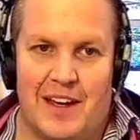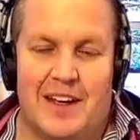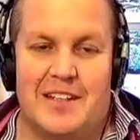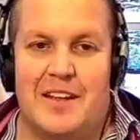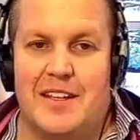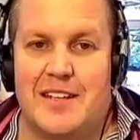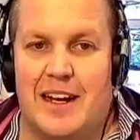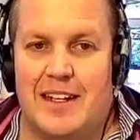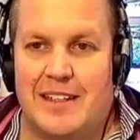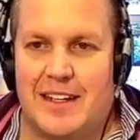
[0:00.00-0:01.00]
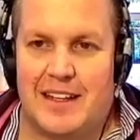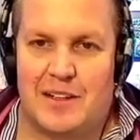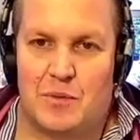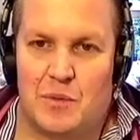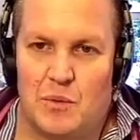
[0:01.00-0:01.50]
And so this idea
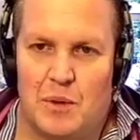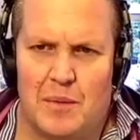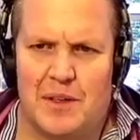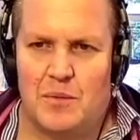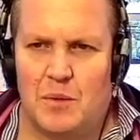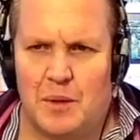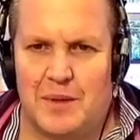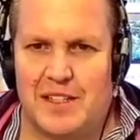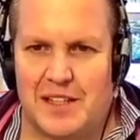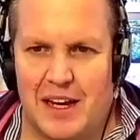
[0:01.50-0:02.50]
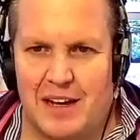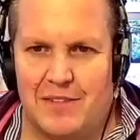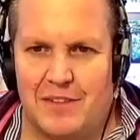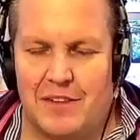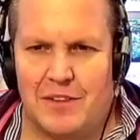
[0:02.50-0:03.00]
that women will be
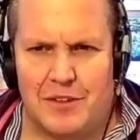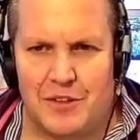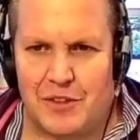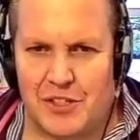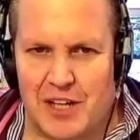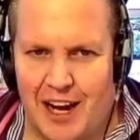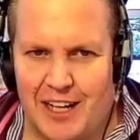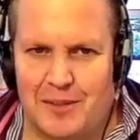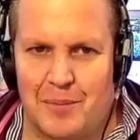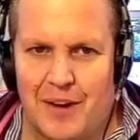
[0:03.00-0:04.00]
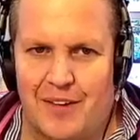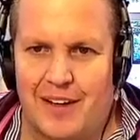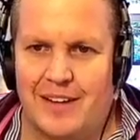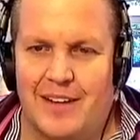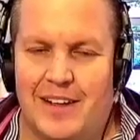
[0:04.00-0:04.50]
saved through
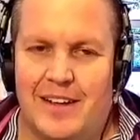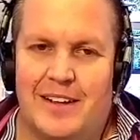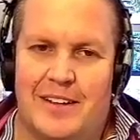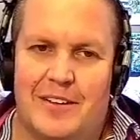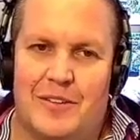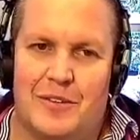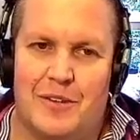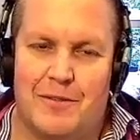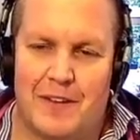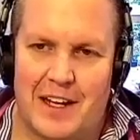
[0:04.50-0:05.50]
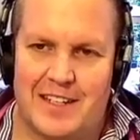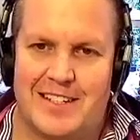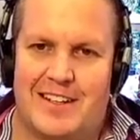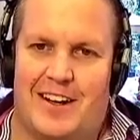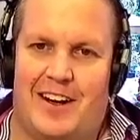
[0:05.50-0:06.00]
childbearing
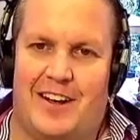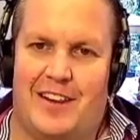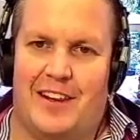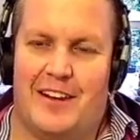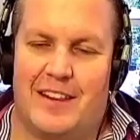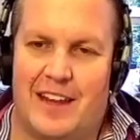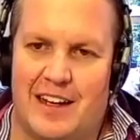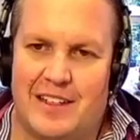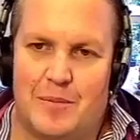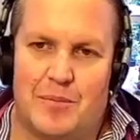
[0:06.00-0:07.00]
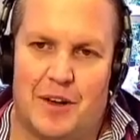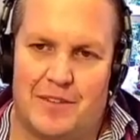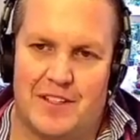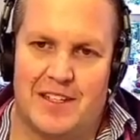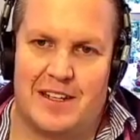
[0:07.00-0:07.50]
reflects on that
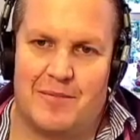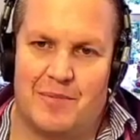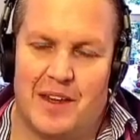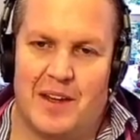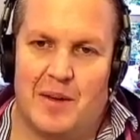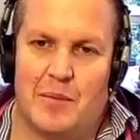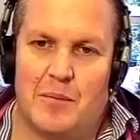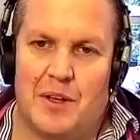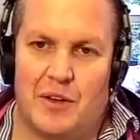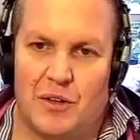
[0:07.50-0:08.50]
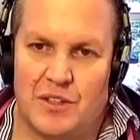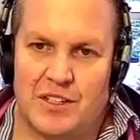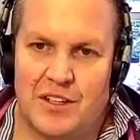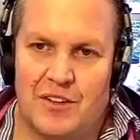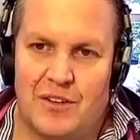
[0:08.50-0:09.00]
prophecy, but
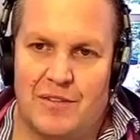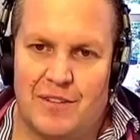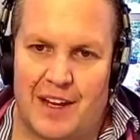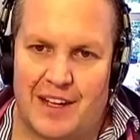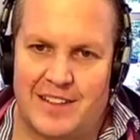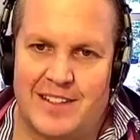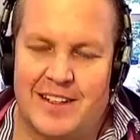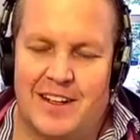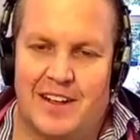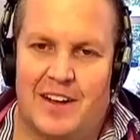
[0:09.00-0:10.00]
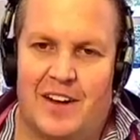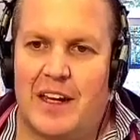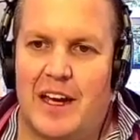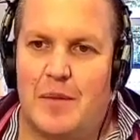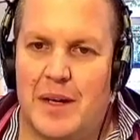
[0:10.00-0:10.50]
also reflects
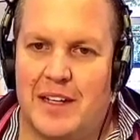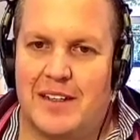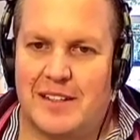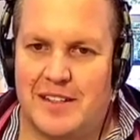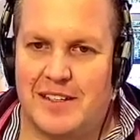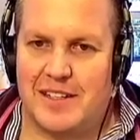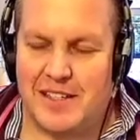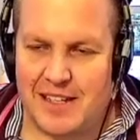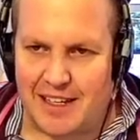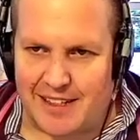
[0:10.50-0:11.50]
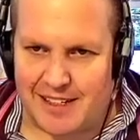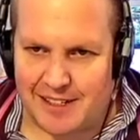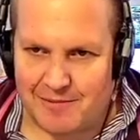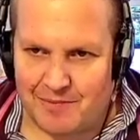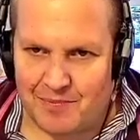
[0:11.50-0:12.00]
overcoming deceit
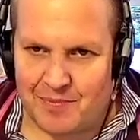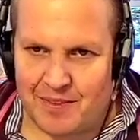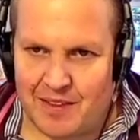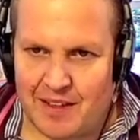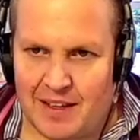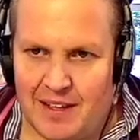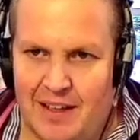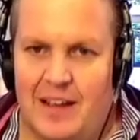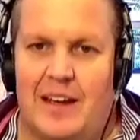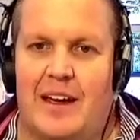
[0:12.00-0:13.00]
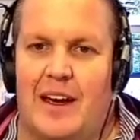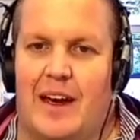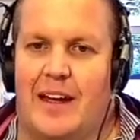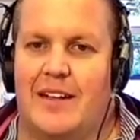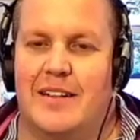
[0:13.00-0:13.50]

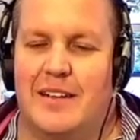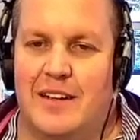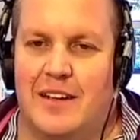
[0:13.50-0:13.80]
and